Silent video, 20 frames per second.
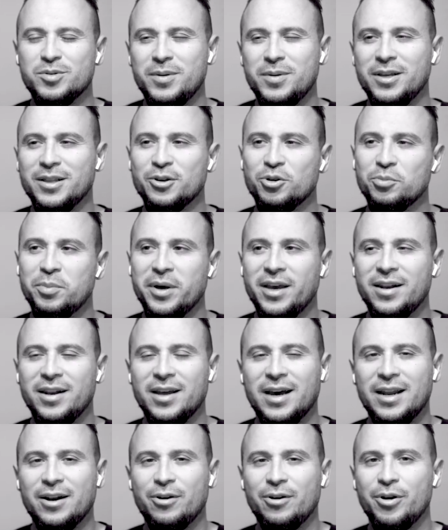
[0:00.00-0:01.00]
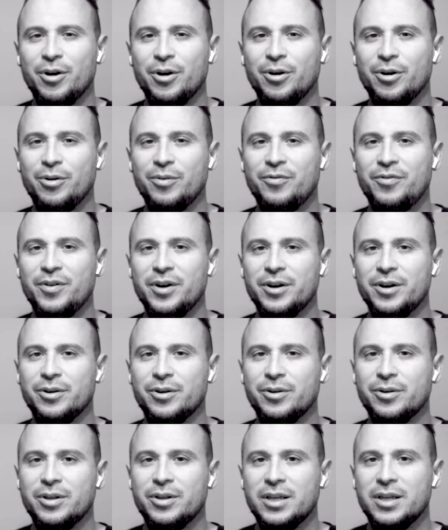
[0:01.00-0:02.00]
a little bit. I don't know if
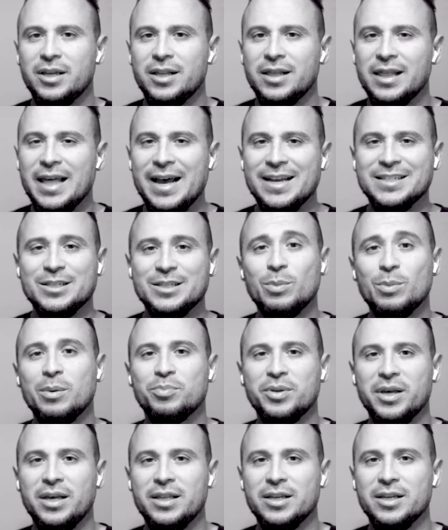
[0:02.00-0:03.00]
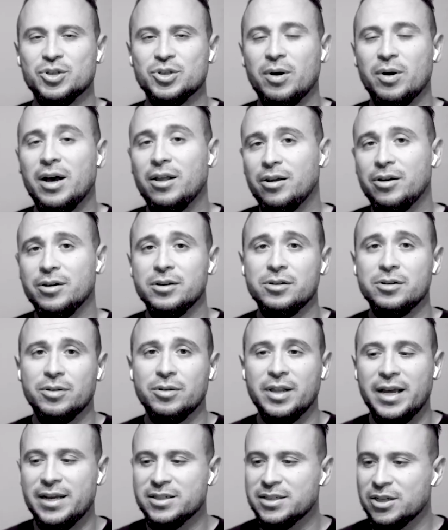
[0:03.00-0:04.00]
it'll last in my playlist or how long it'll
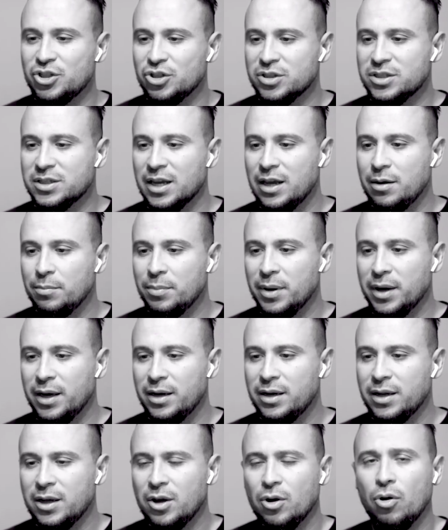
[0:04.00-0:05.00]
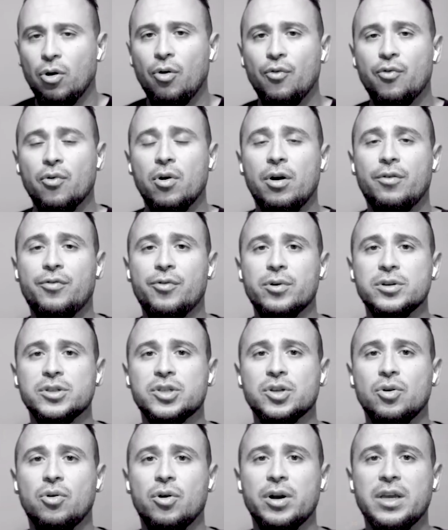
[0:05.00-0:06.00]
last, I should say. But overall, for a
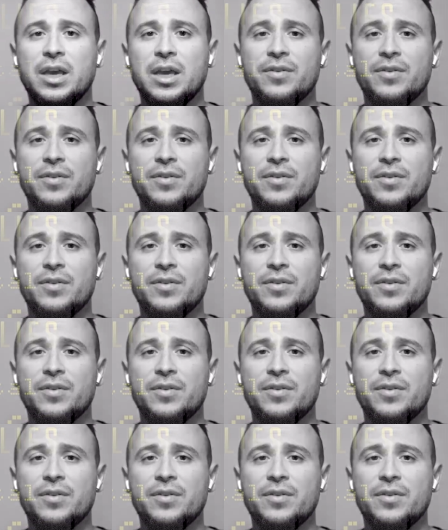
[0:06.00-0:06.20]
score, I gave it a